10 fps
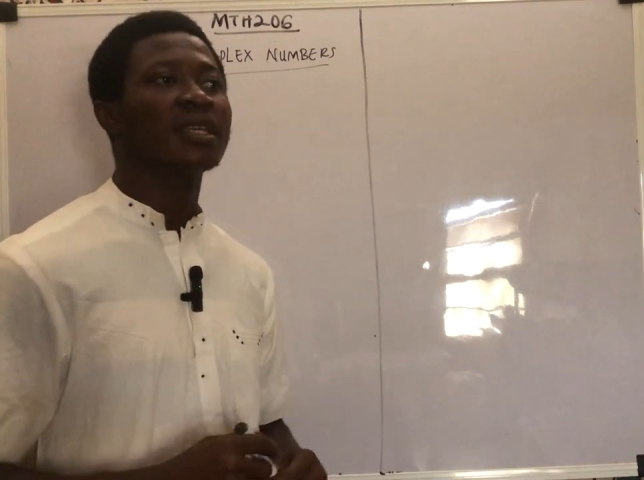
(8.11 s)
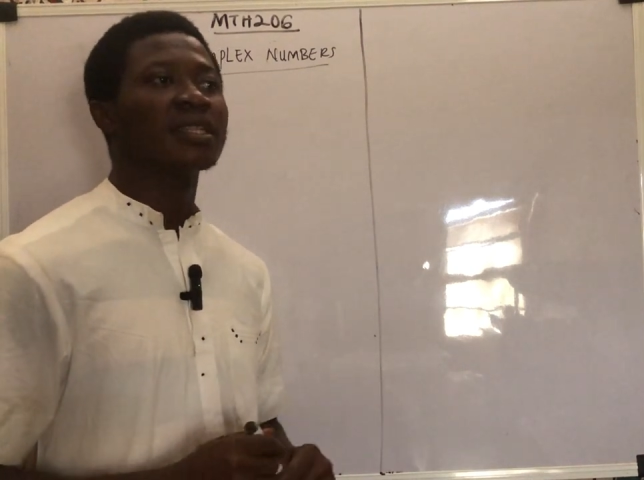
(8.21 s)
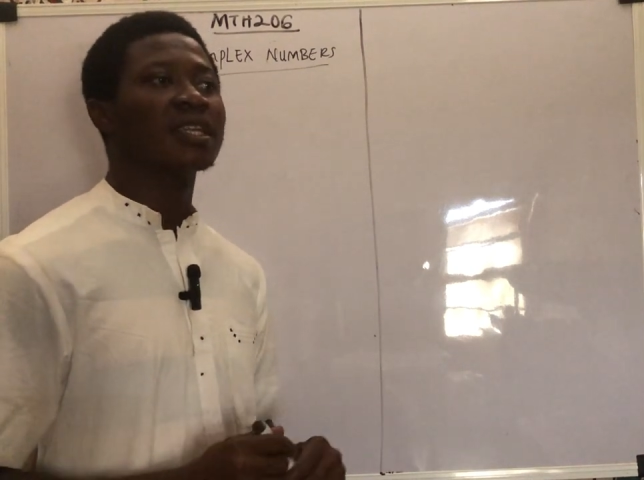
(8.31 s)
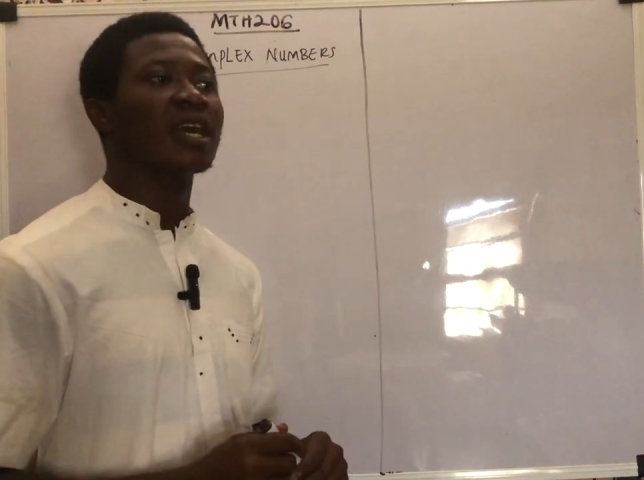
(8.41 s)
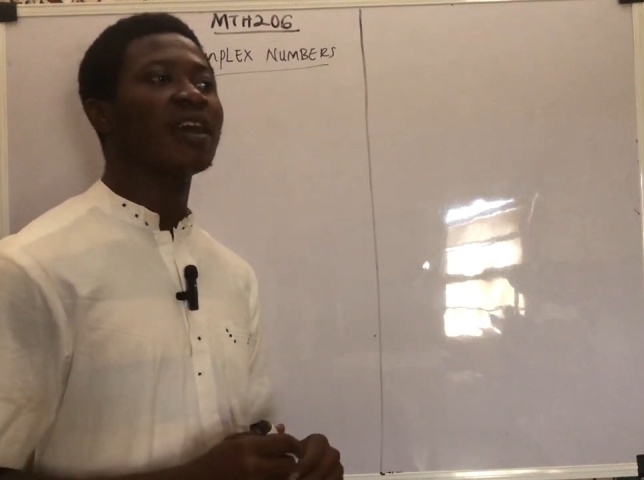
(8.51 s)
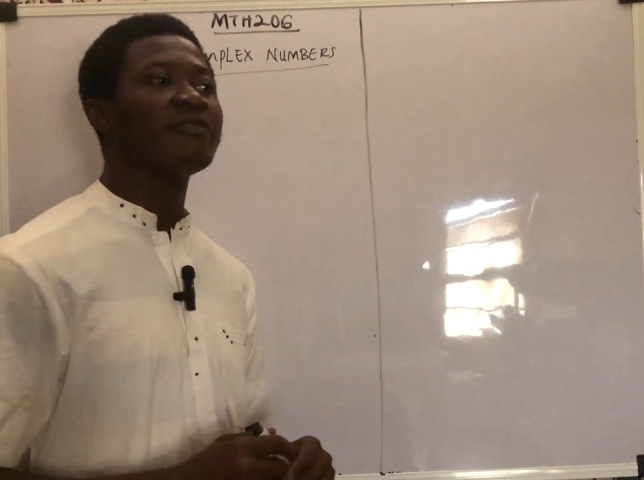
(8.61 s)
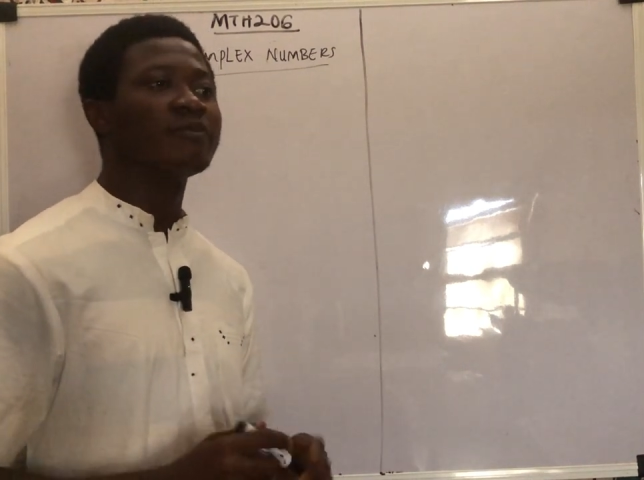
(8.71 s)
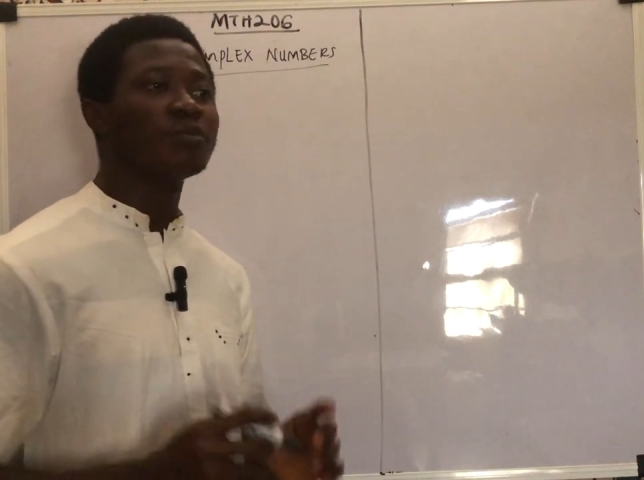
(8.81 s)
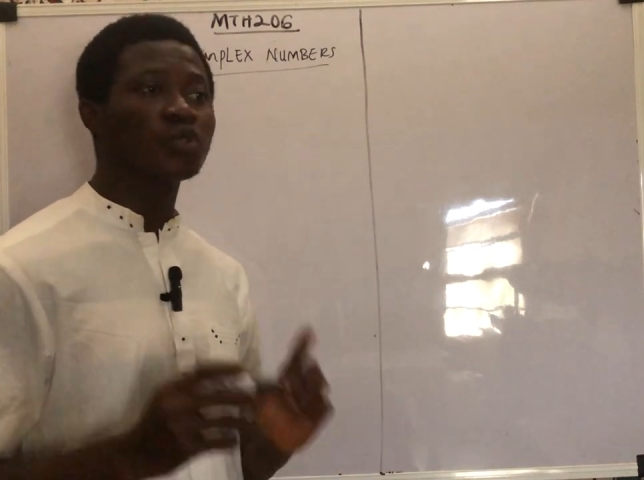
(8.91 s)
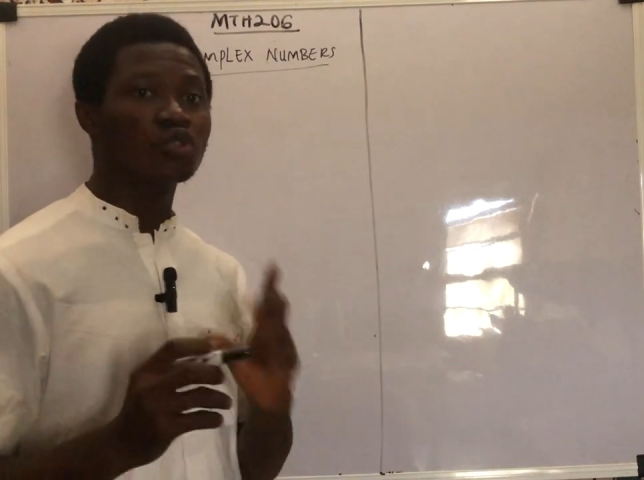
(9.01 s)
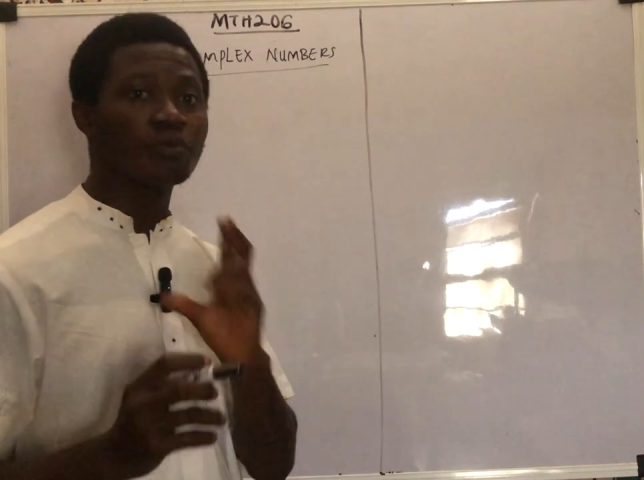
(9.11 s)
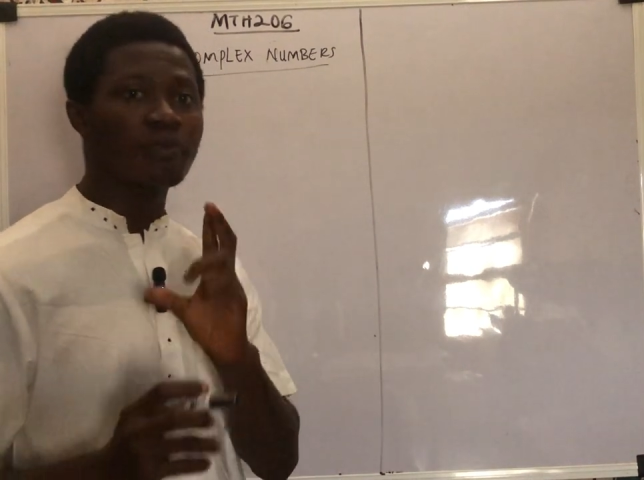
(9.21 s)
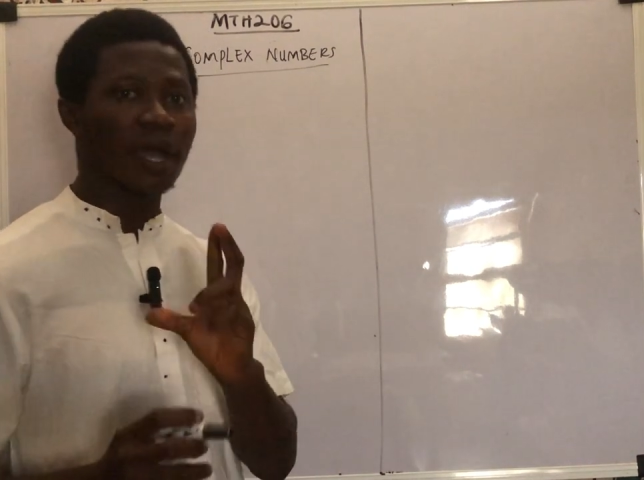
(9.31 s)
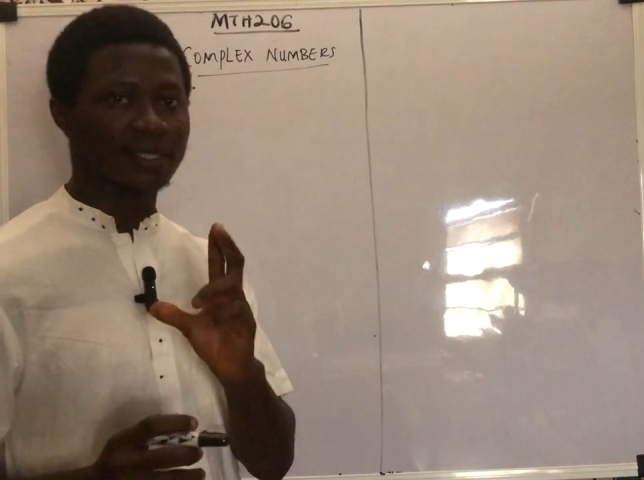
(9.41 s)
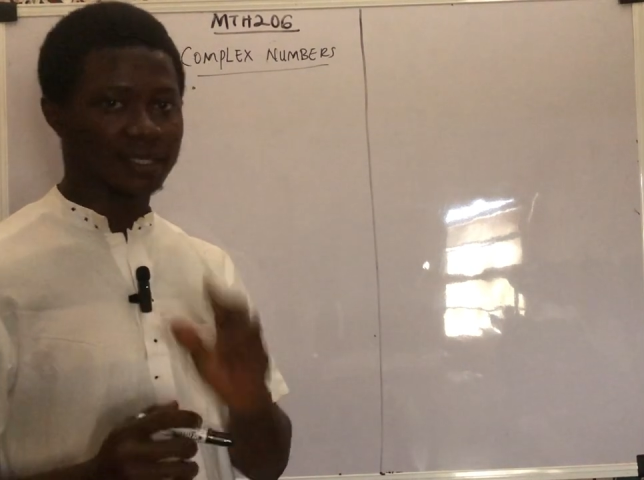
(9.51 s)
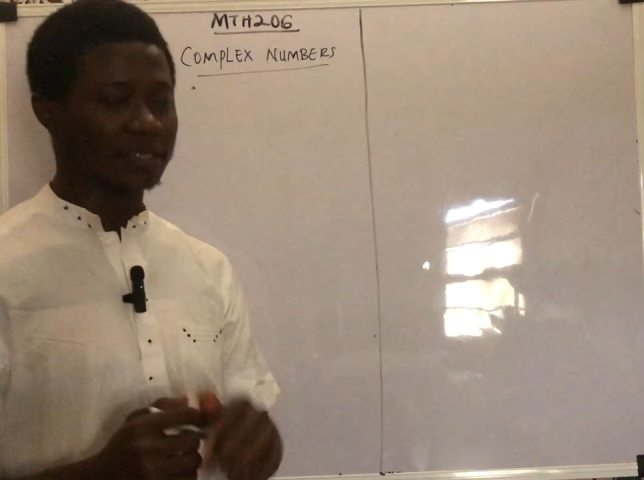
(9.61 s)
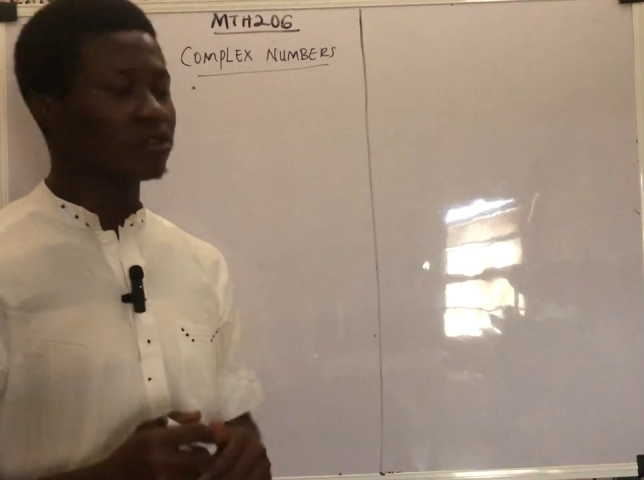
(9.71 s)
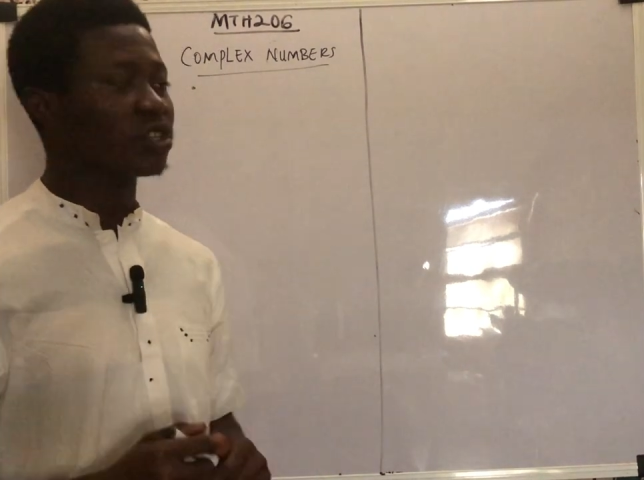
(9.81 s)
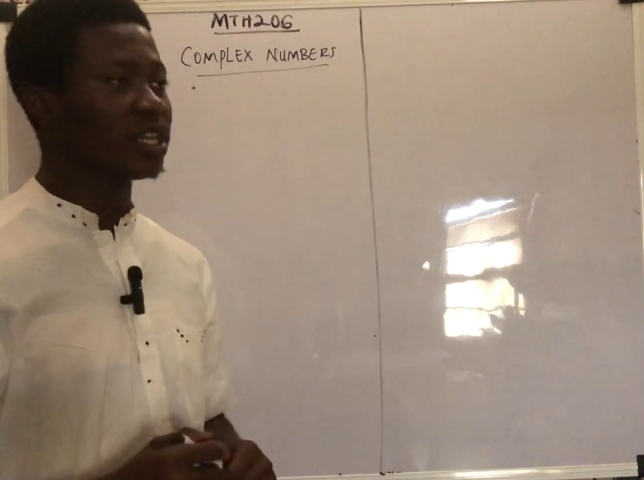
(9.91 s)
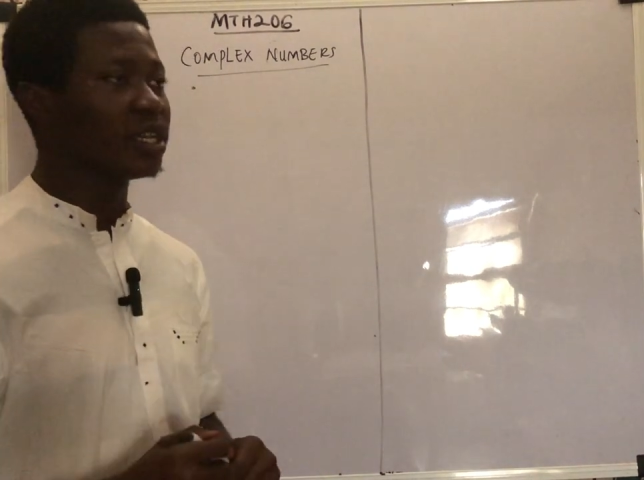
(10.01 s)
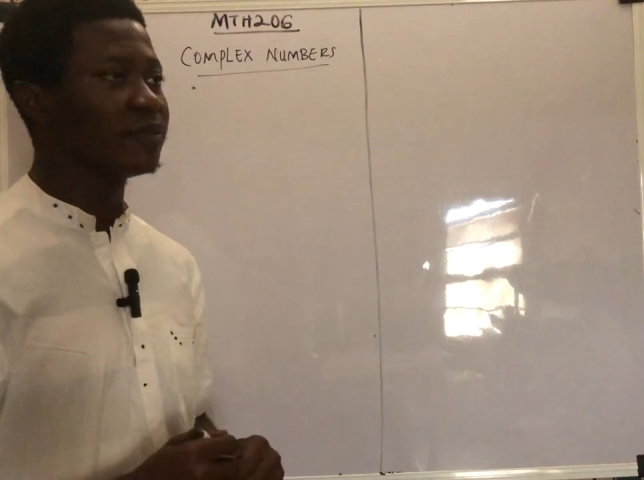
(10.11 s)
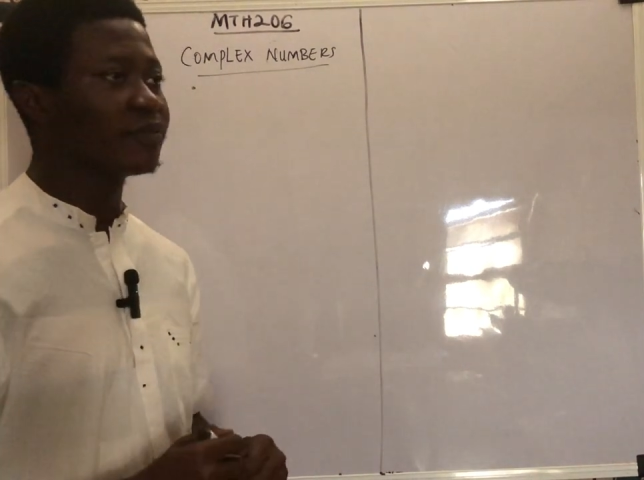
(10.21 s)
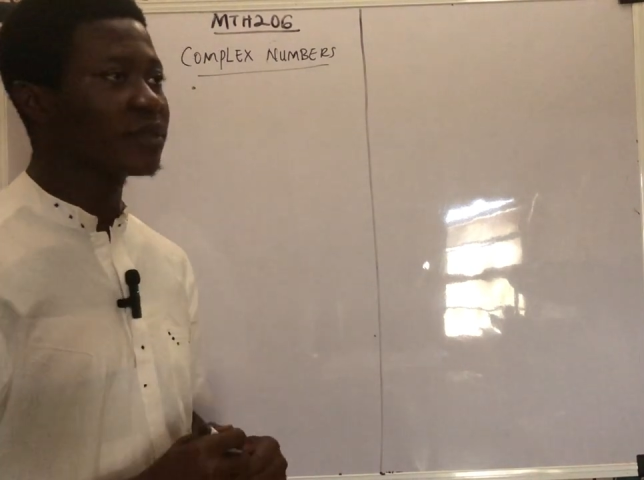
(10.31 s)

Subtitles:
that have two parts, okay?